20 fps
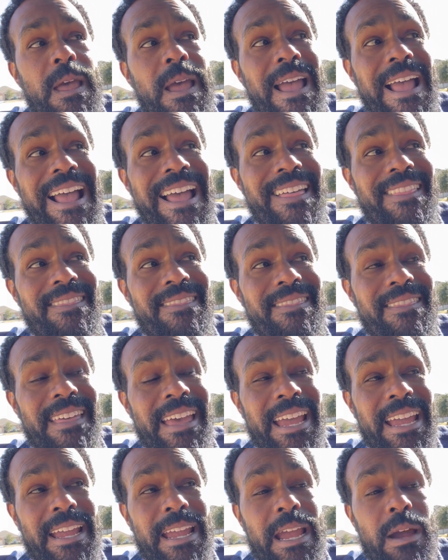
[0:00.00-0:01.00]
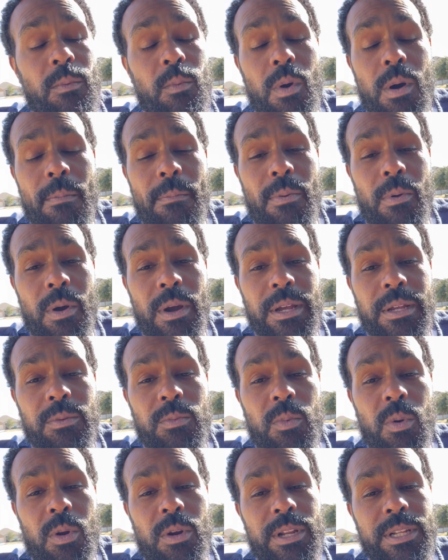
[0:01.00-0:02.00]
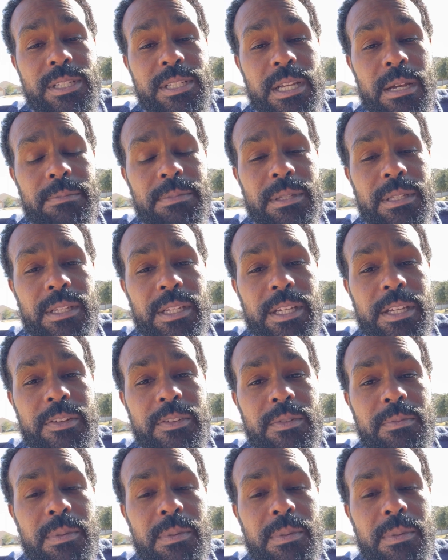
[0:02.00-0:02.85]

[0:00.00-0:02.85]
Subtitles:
And they at one point weren't accepting leaves,